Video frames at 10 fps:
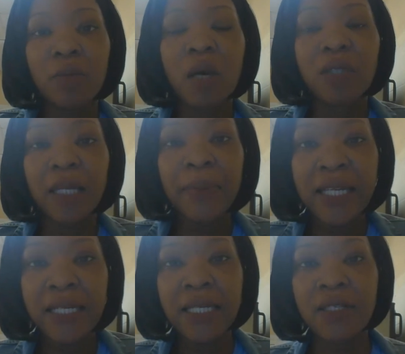public
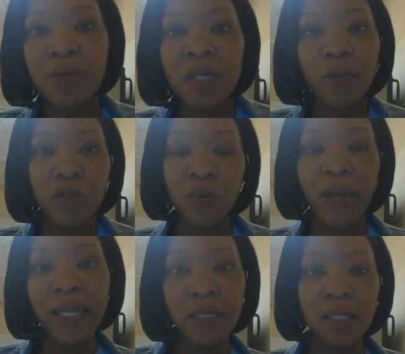opinion to be
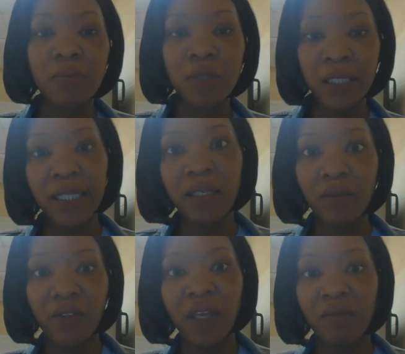persuaded to
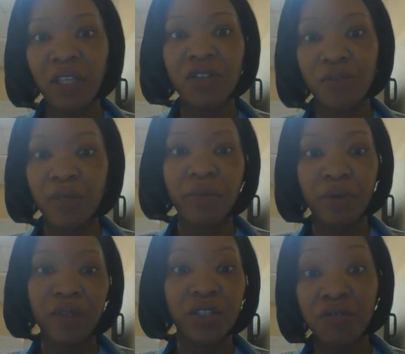believe that these are
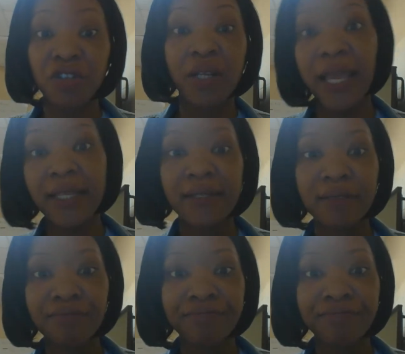people that you should hate.